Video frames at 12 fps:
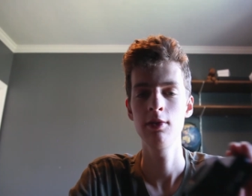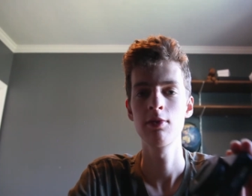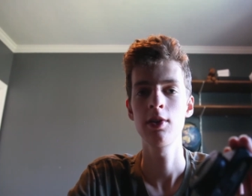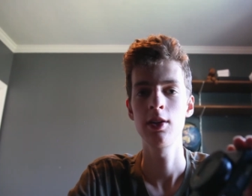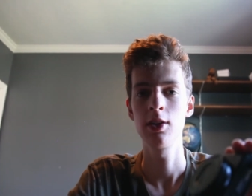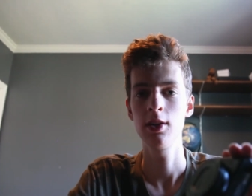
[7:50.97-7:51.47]

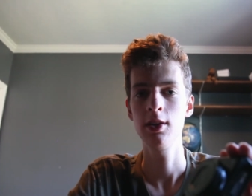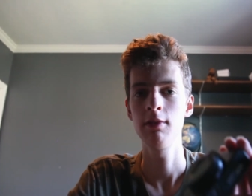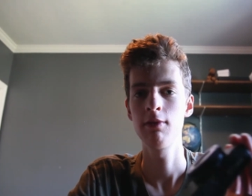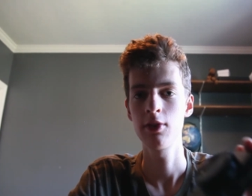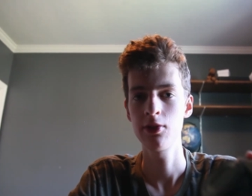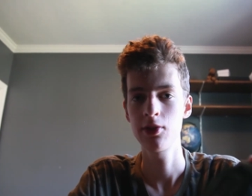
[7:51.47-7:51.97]
really good
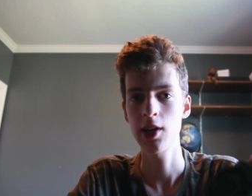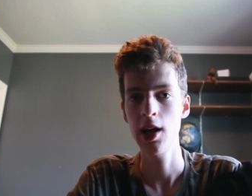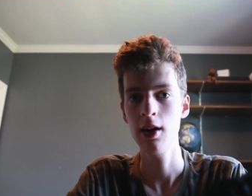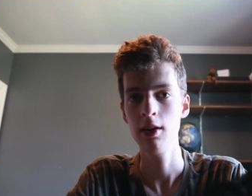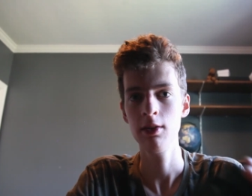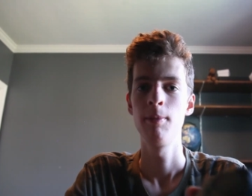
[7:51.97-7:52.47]
and
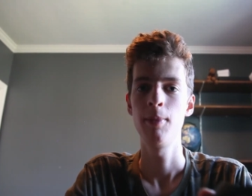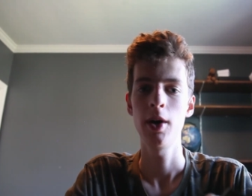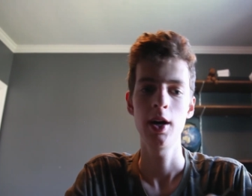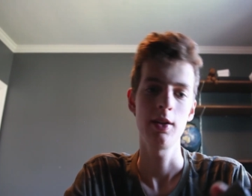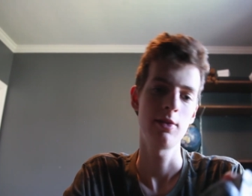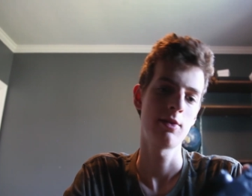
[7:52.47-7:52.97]
versatile,
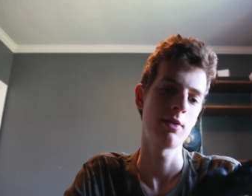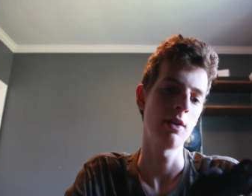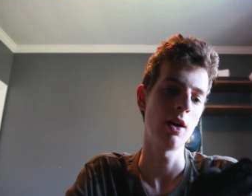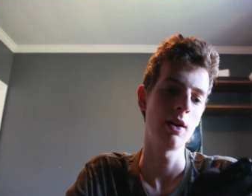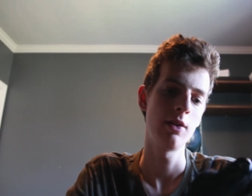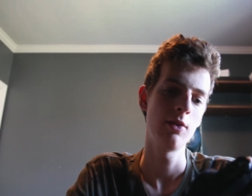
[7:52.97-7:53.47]
but
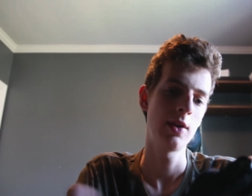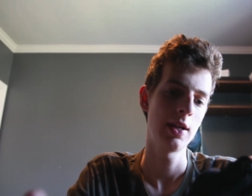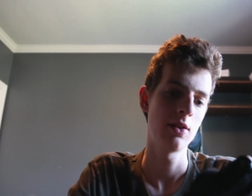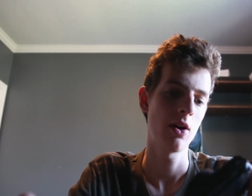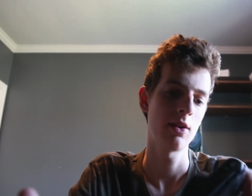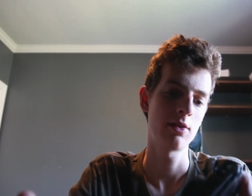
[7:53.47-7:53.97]
you
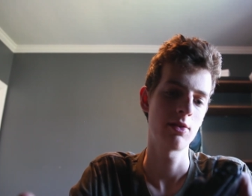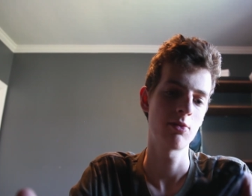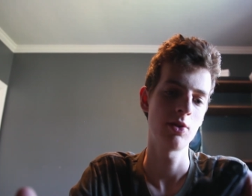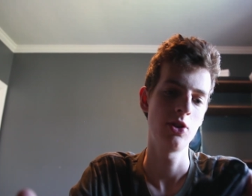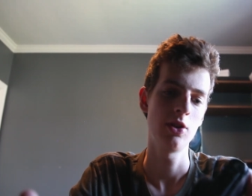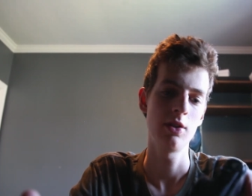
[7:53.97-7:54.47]
cannot
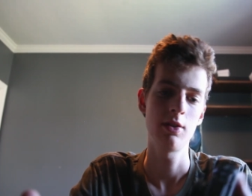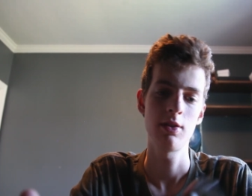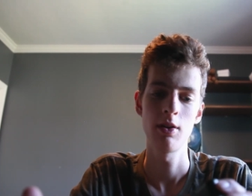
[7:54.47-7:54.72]
switch it,